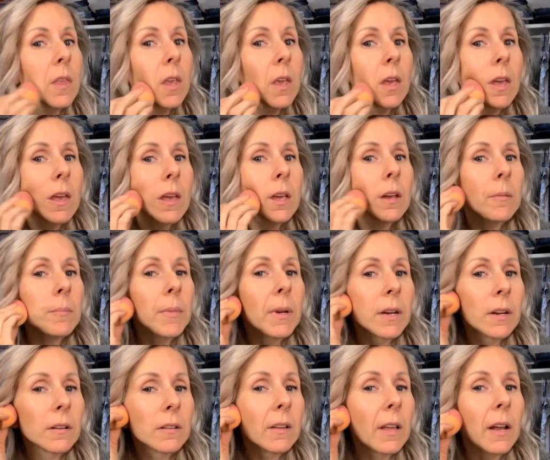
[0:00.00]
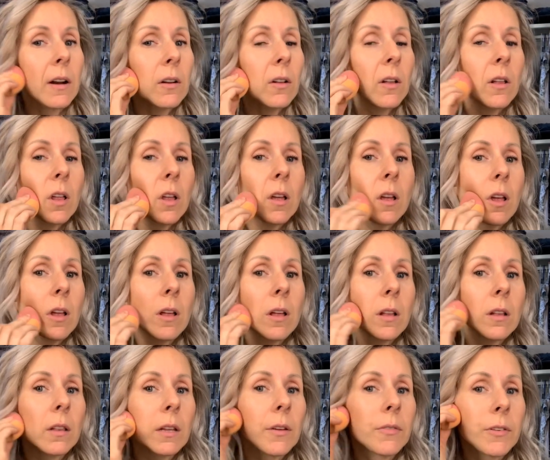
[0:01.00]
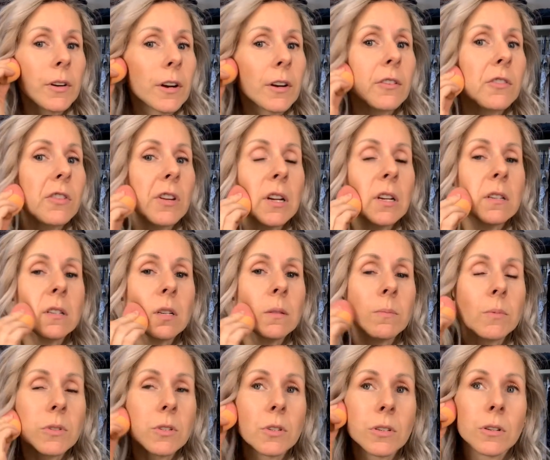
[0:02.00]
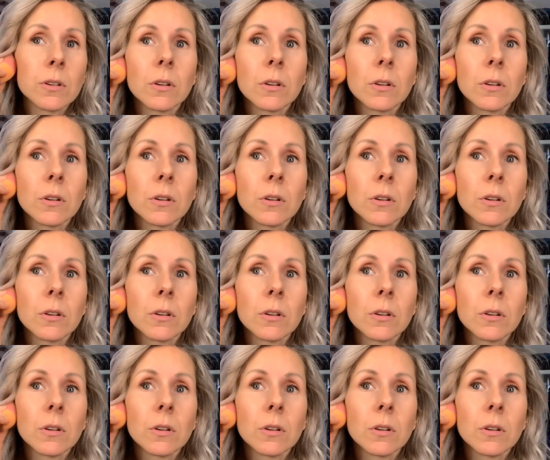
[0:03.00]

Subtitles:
because that'll lift our cheeks up too.